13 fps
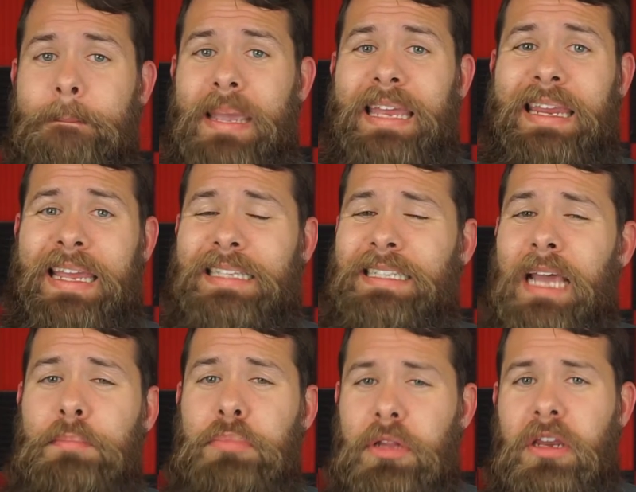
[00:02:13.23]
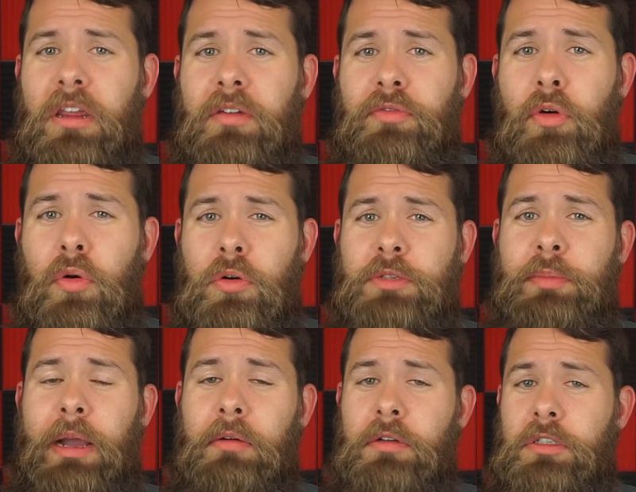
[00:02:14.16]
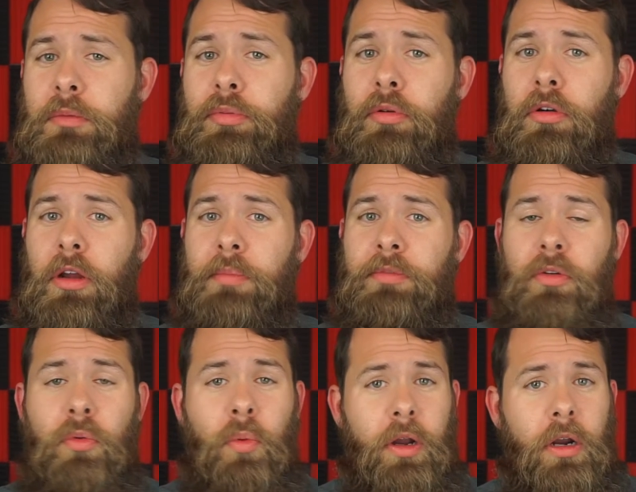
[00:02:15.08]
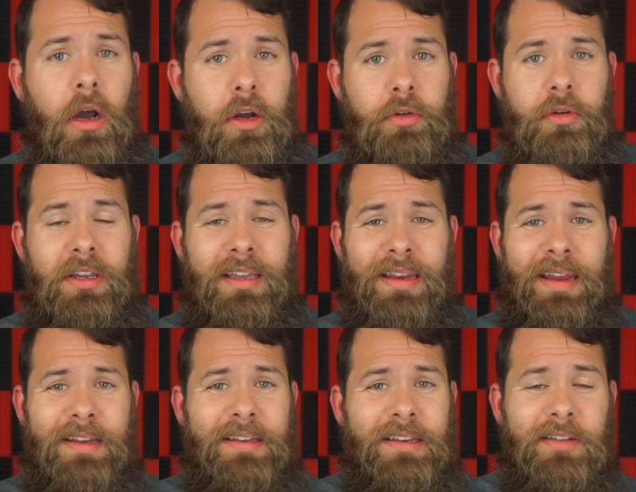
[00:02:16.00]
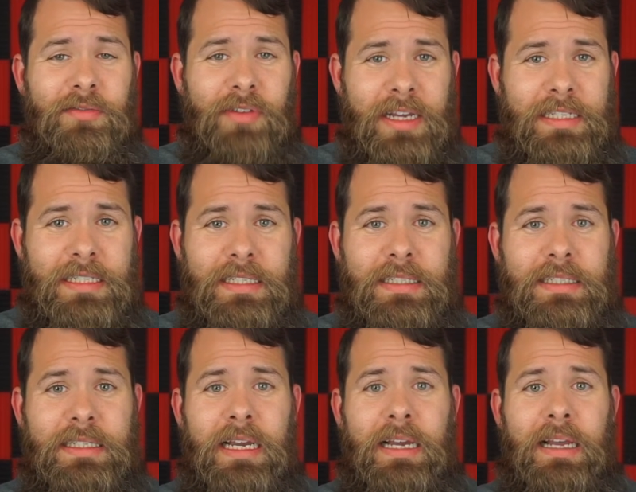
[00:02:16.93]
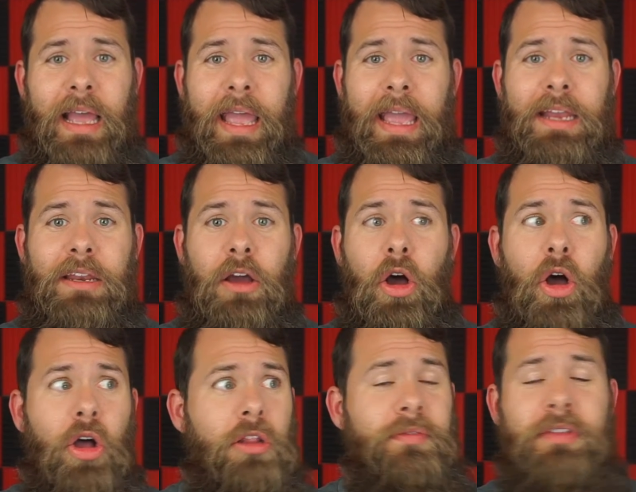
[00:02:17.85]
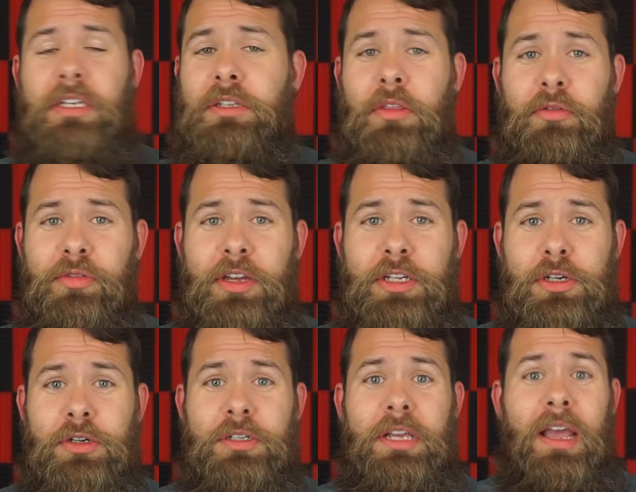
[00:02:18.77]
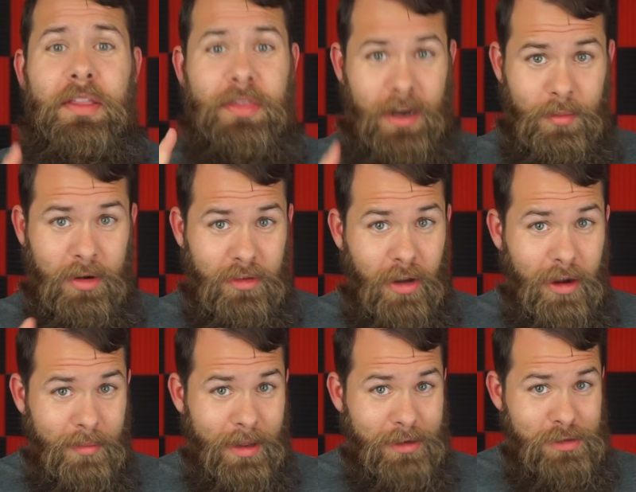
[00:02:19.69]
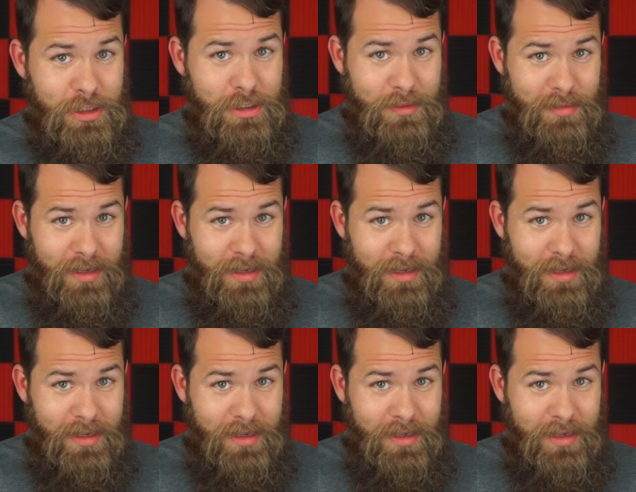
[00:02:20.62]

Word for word: meaning it's got plenty of horsepower to support up to 100 connected devices, and all of these other features that I'm going to talk about in just a